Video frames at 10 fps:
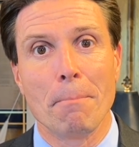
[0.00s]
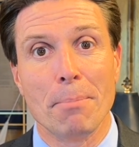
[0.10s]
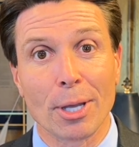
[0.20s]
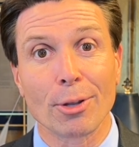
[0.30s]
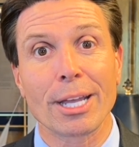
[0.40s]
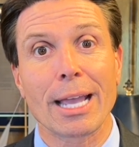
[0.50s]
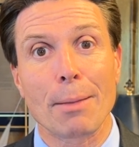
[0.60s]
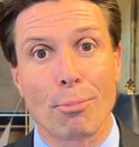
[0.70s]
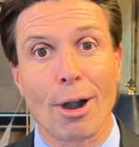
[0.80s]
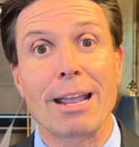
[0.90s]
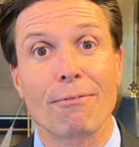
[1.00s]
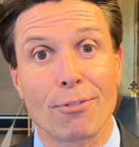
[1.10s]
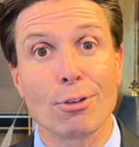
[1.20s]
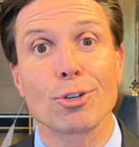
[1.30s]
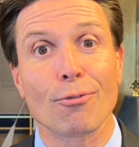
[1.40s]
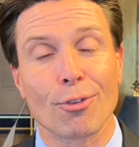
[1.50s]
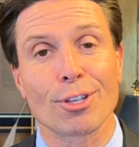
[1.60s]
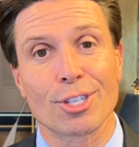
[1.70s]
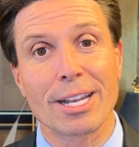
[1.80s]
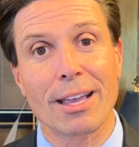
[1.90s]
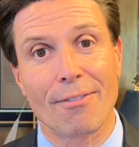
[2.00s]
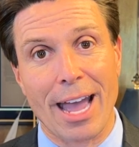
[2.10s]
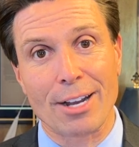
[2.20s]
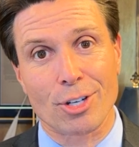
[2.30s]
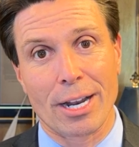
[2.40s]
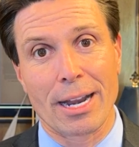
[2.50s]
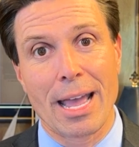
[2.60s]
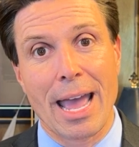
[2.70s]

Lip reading: building a bright future for the city of Ashland.